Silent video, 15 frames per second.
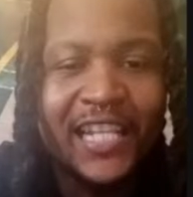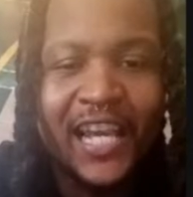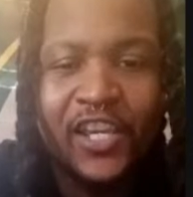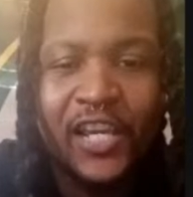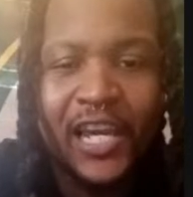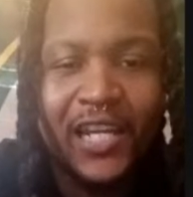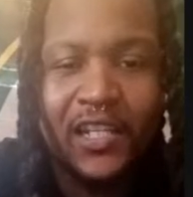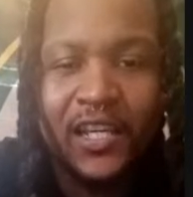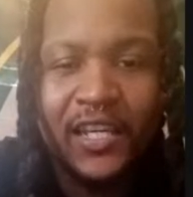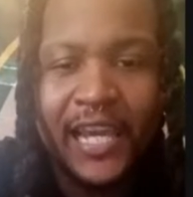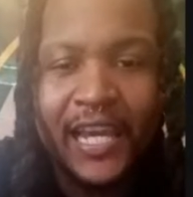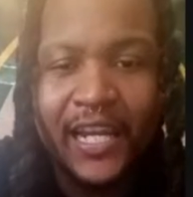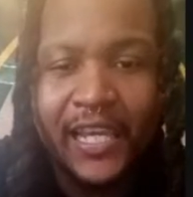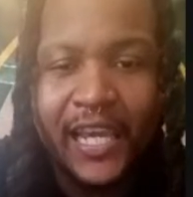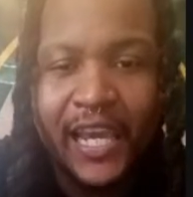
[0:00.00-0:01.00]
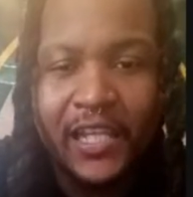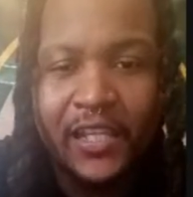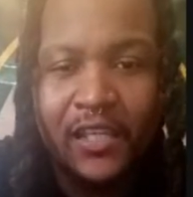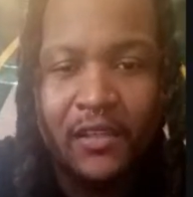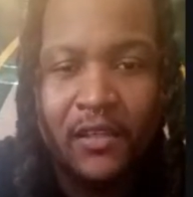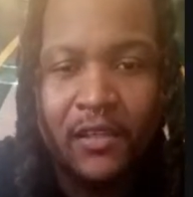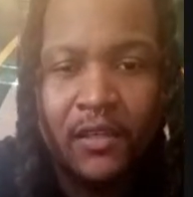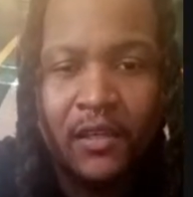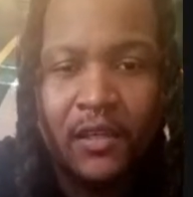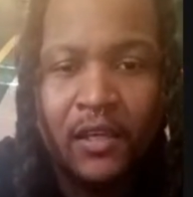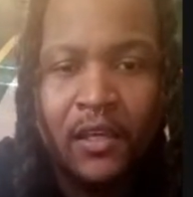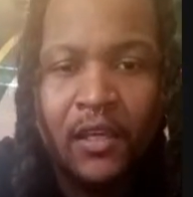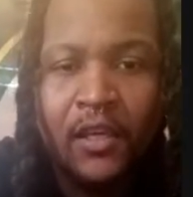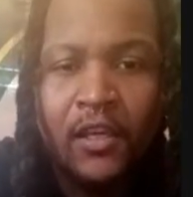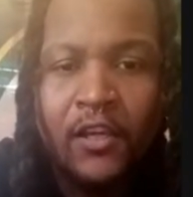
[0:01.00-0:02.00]
how you got to look at it, Callie.
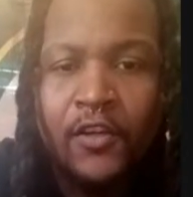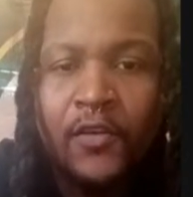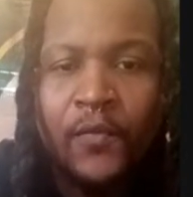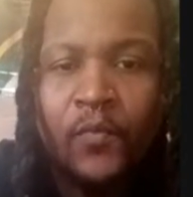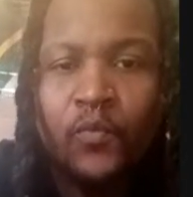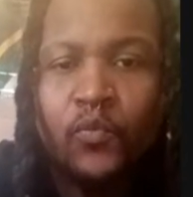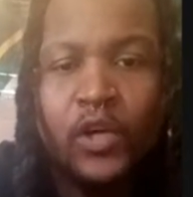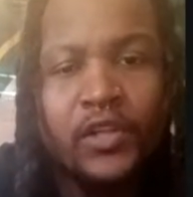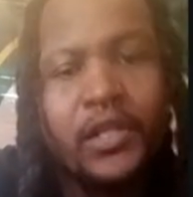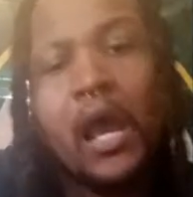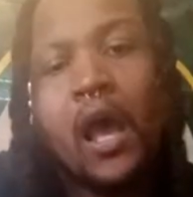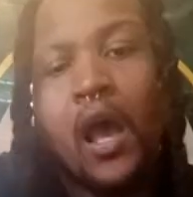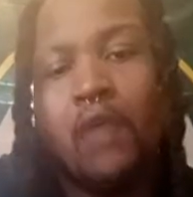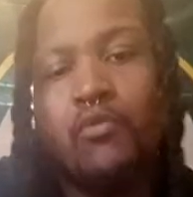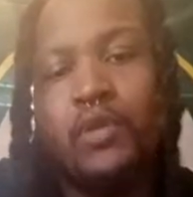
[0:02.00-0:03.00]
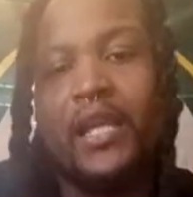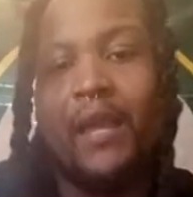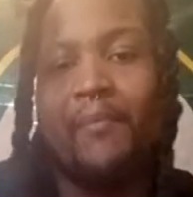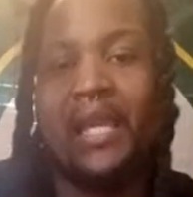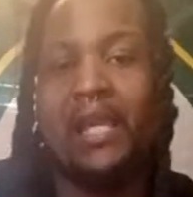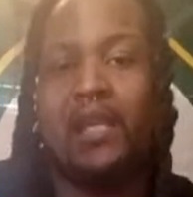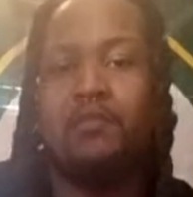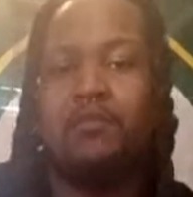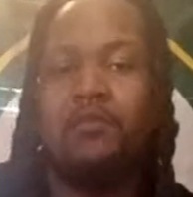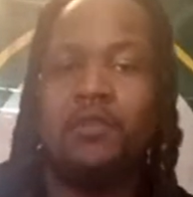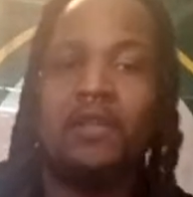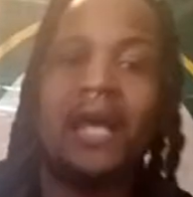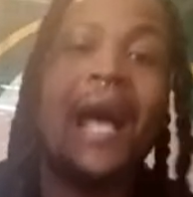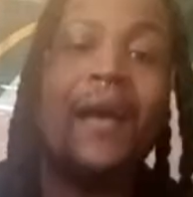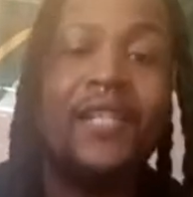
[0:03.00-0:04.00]
Well, nah,
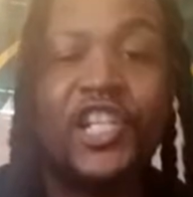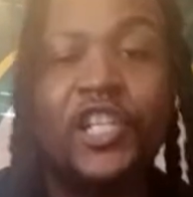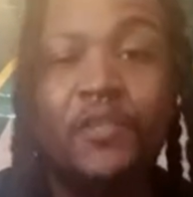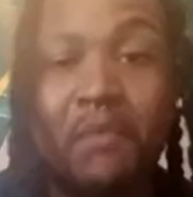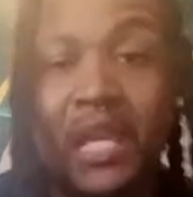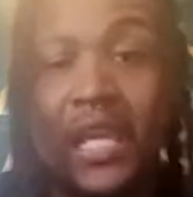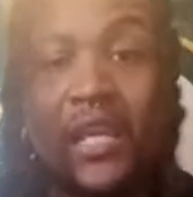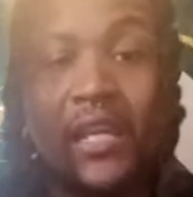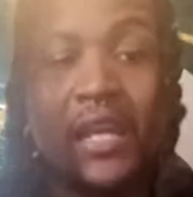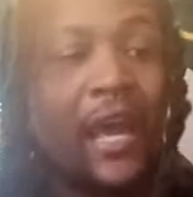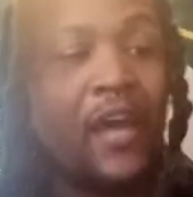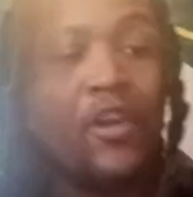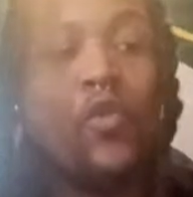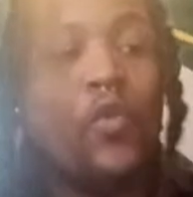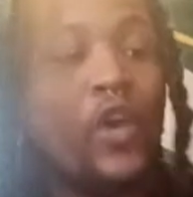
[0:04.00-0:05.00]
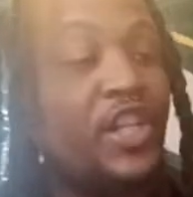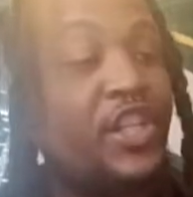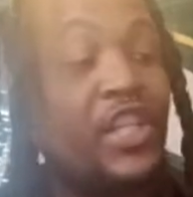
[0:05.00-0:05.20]
I just mean, I don't want